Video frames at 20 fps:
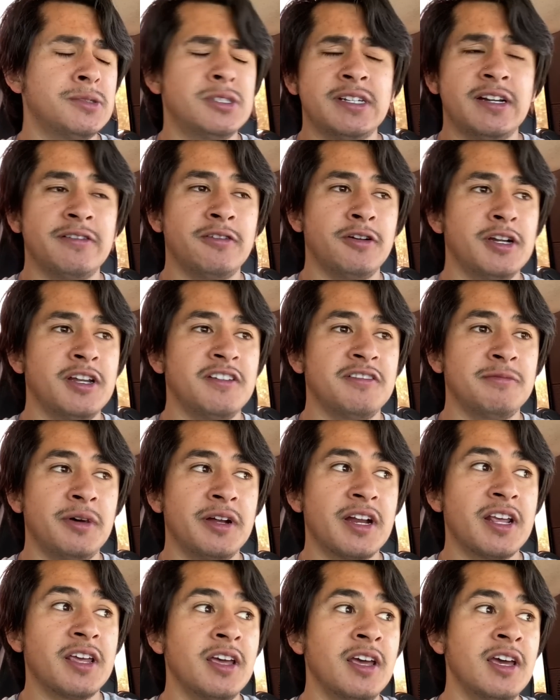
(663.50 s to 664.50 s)
never enough
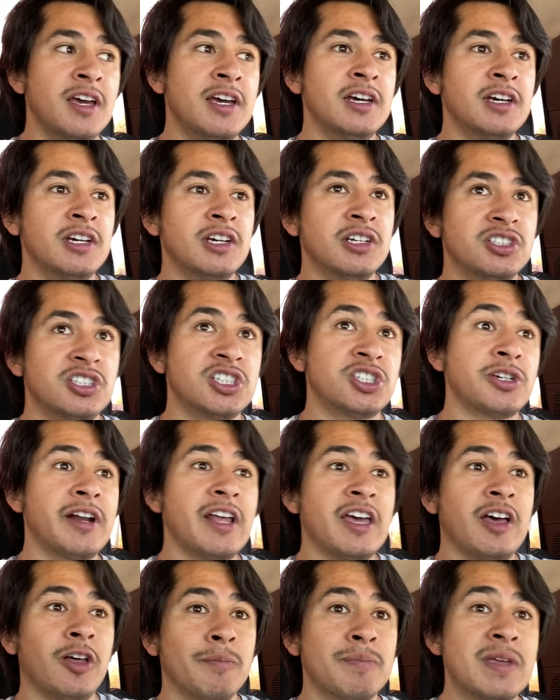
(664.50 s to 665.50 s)
money. Just try to
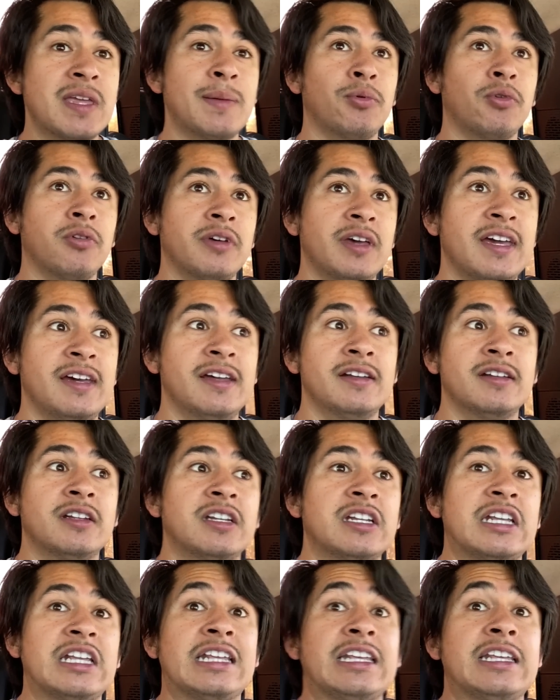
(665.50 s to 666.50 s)
help people and
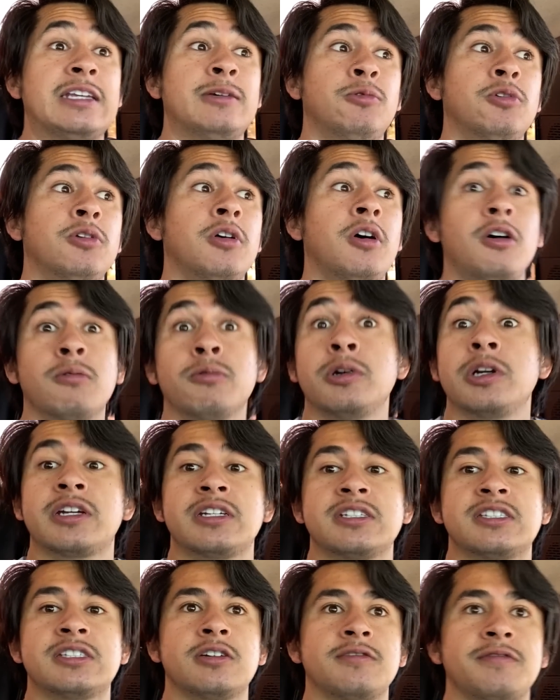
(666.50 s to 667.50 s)
it will all work
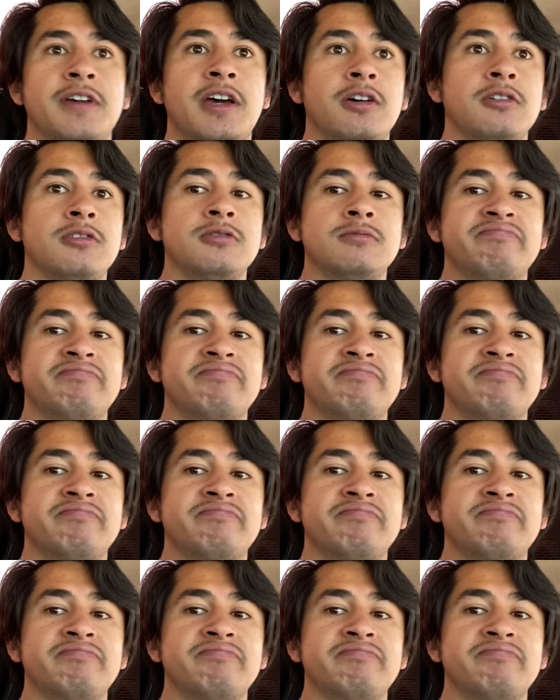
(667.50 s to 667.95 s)
itself out.